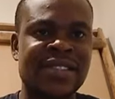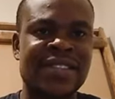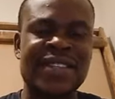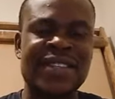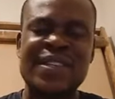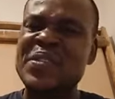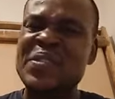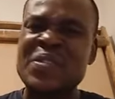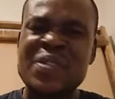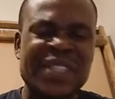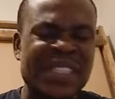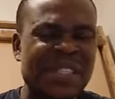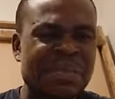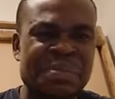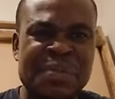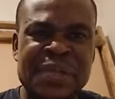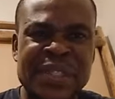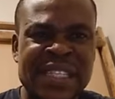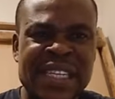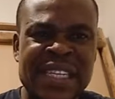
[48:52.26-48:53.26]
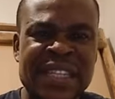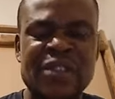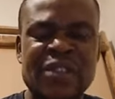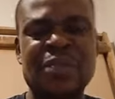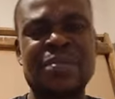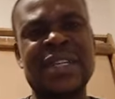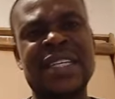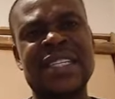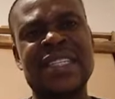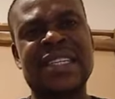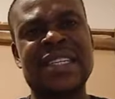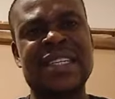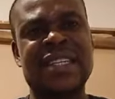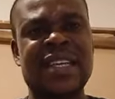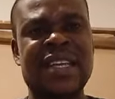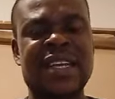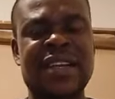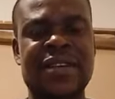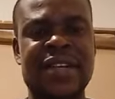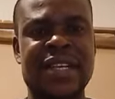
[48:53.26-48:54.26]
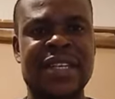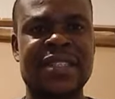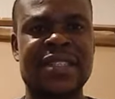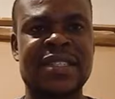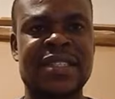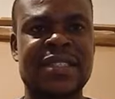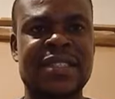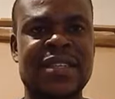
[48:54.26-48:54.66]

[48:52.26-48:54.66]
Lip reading: not in Muslim-dominated areas.